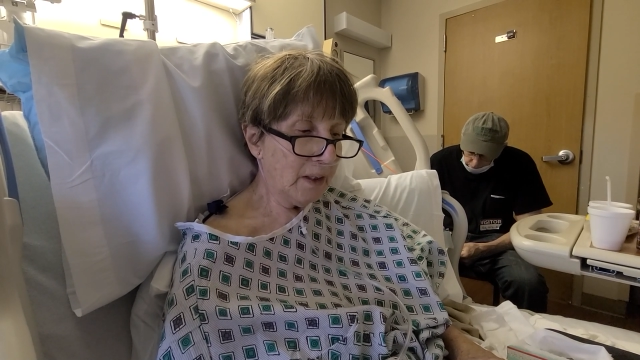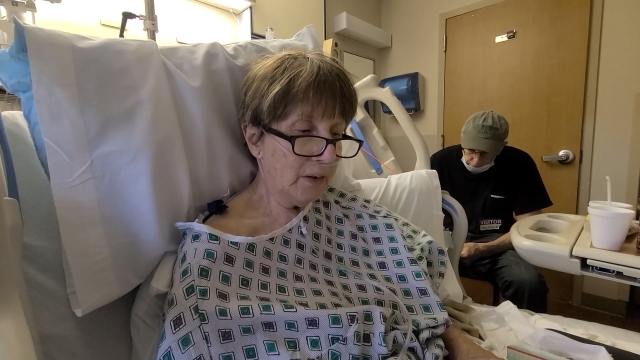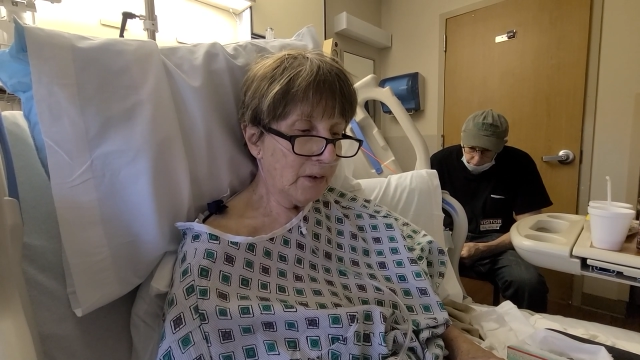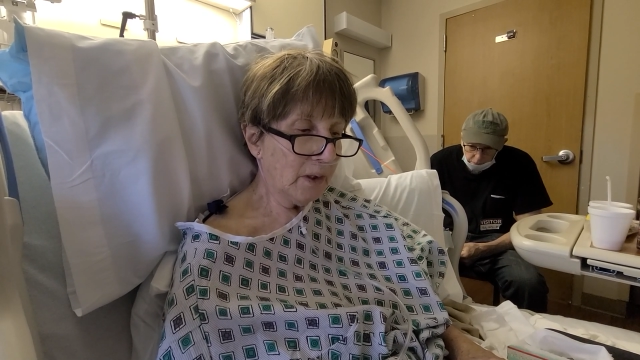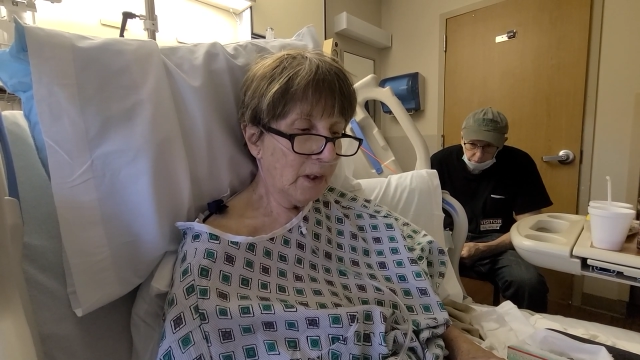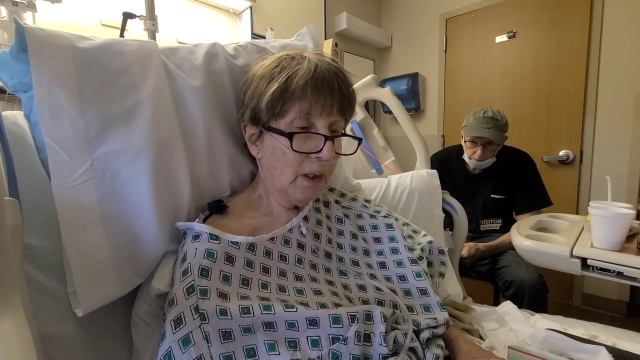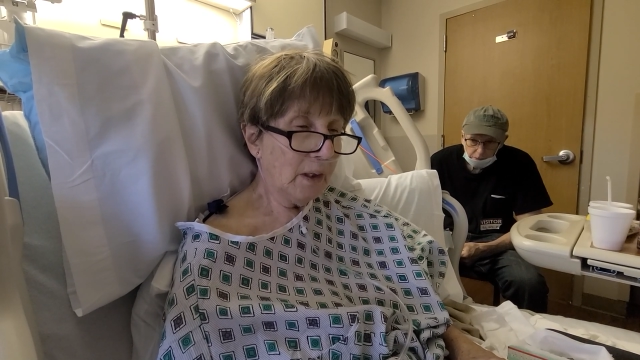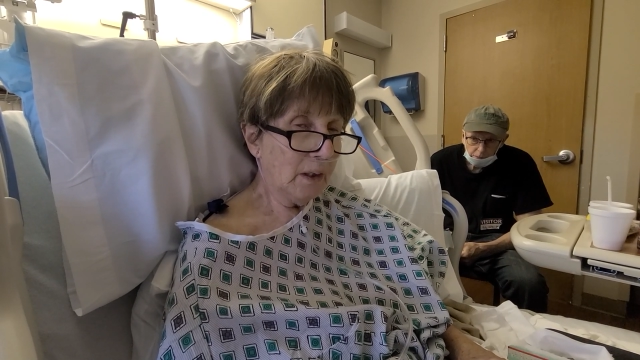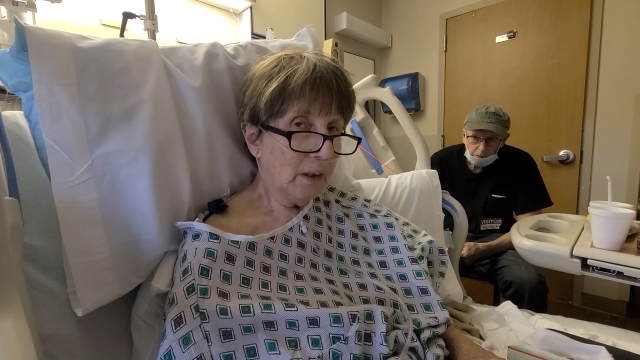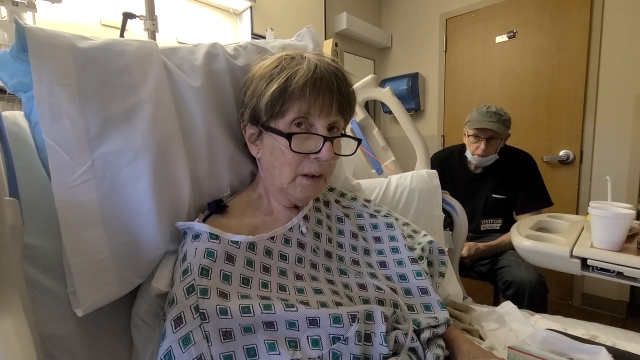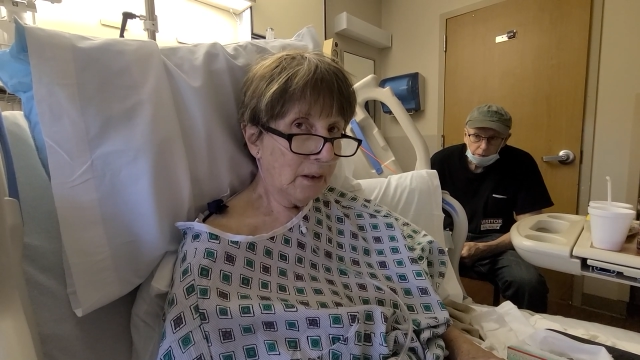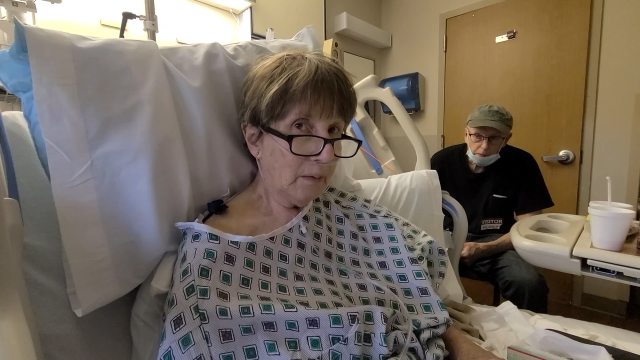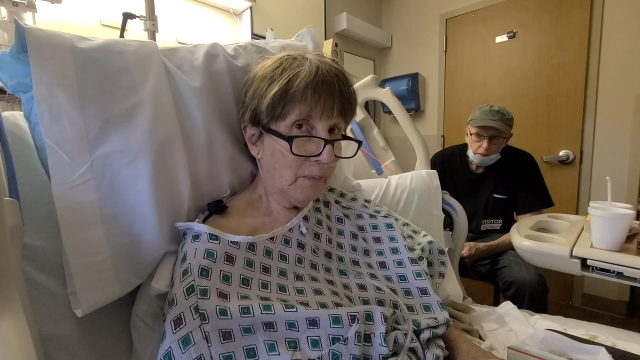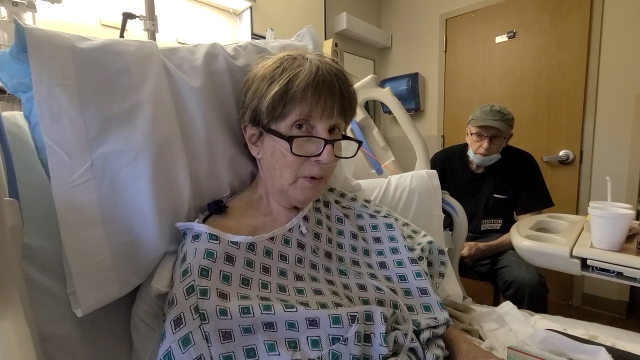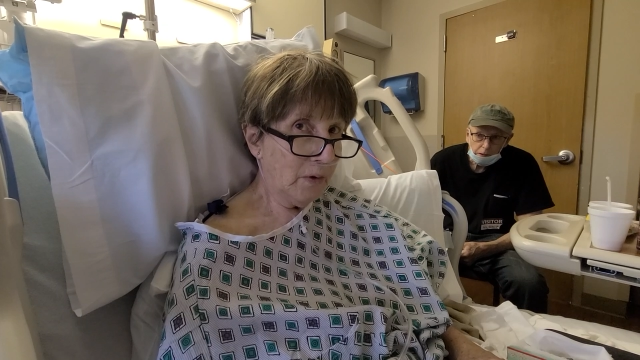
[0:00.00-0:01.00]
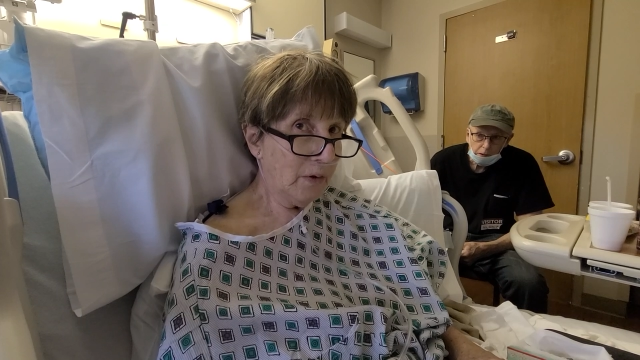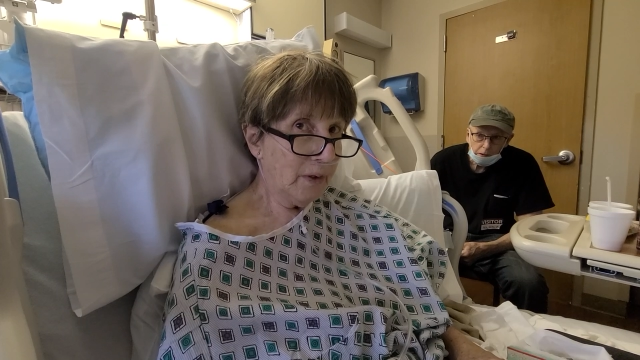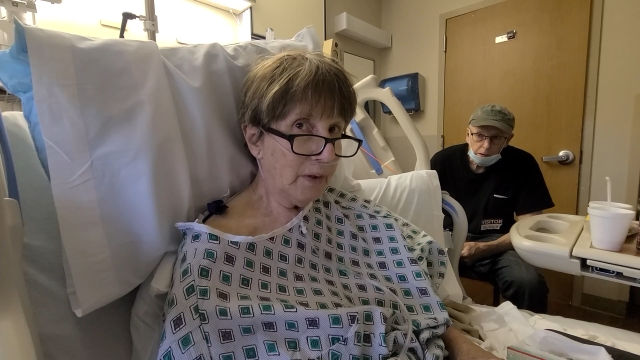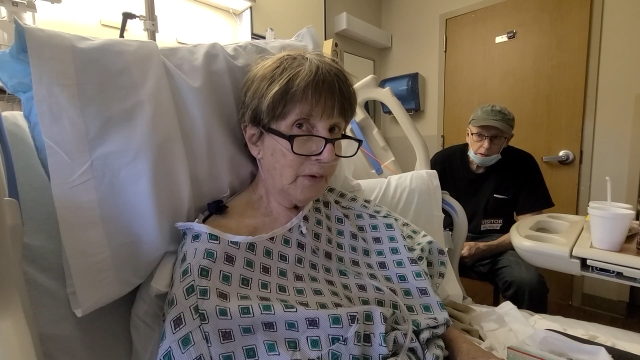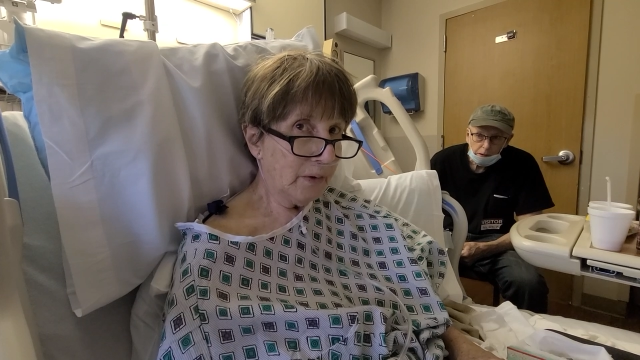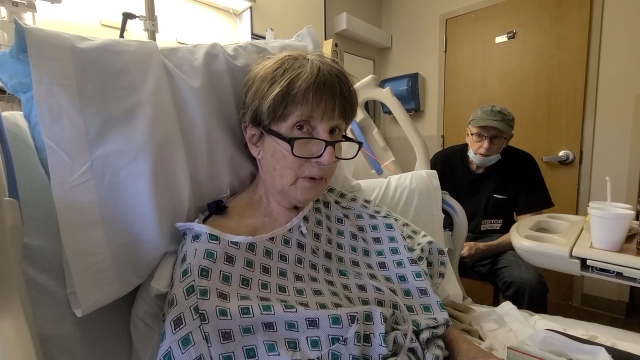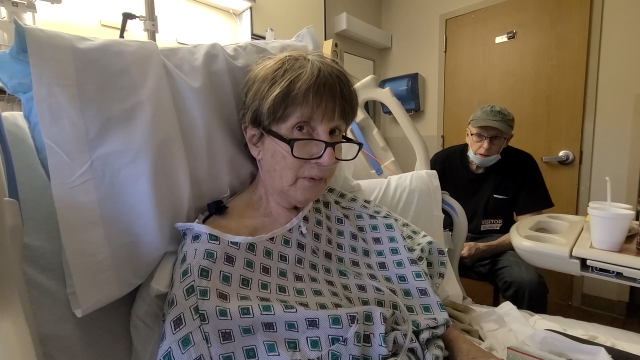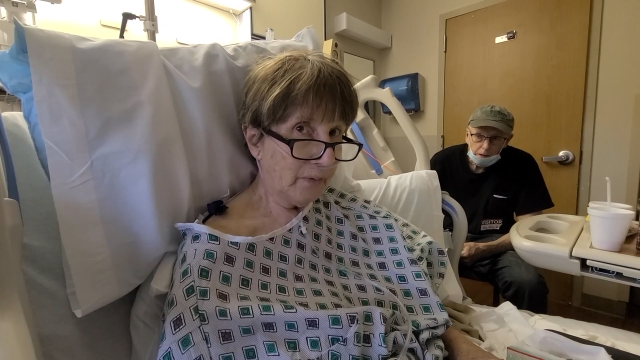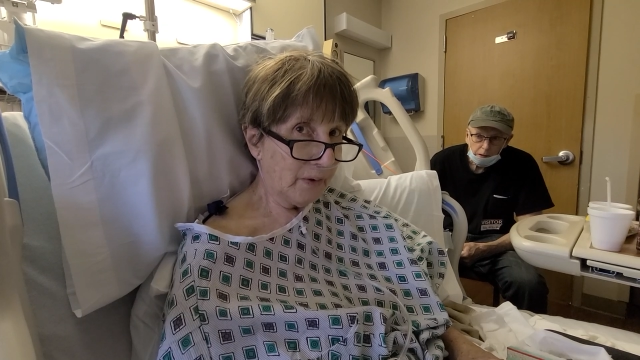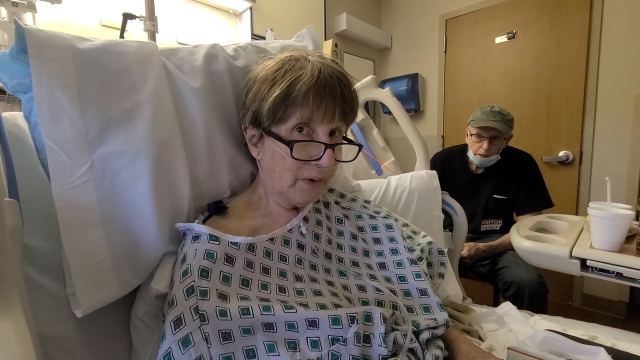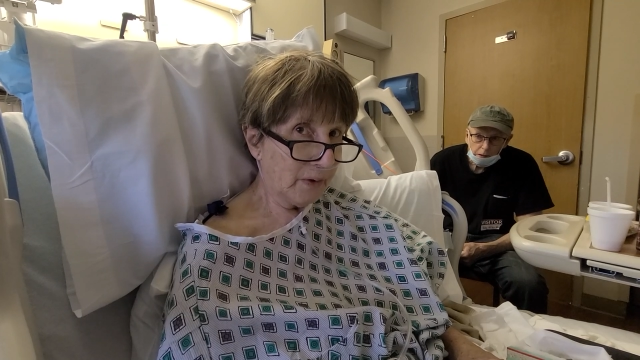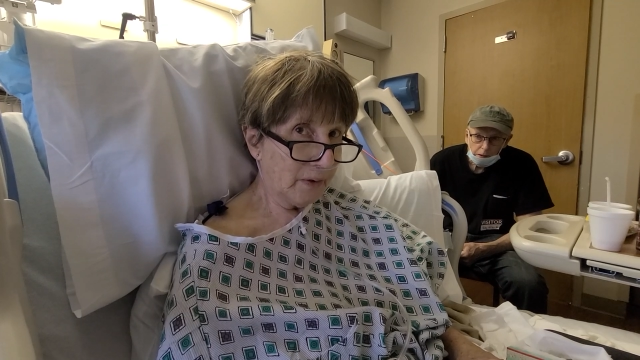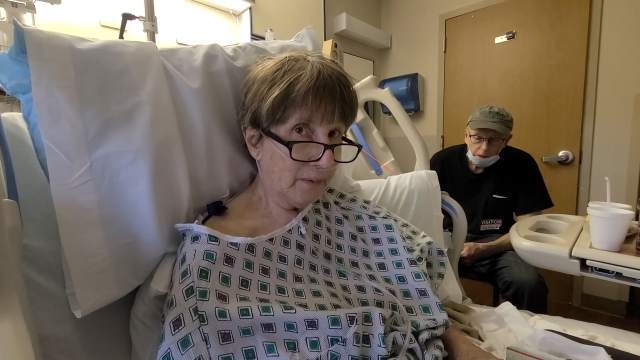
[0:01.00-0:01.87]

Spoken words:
is community service.